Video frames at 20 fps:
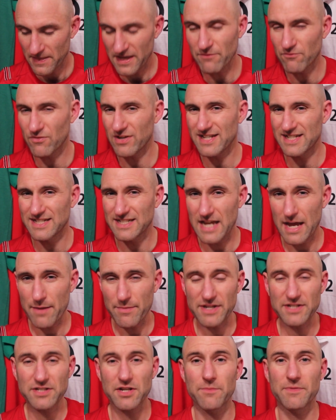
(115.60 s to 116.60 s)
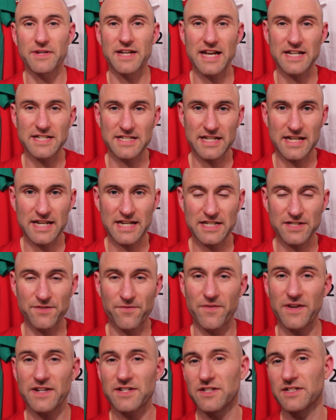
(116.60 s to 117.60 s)
Rhys Zammit, I'm guessing he's
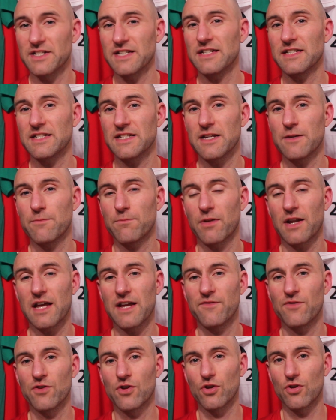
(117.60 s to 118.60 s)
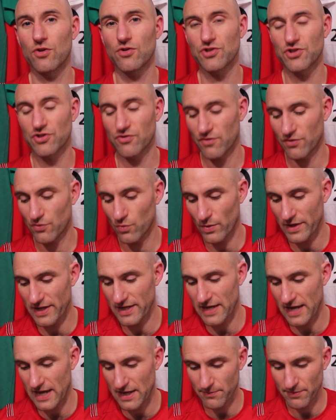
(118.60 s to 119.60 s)
fit. I didn't see him play for Gloucester at the
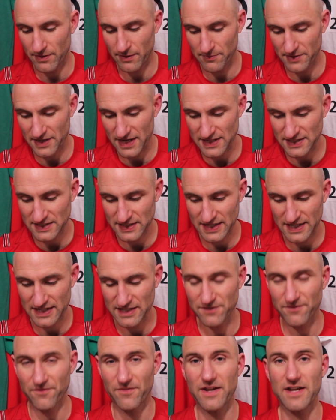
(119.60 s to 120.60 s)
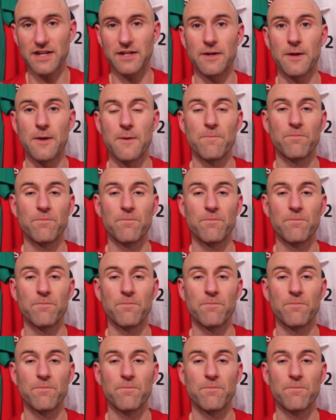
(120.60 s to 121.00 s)
weekend, but I'm guessing he's fit.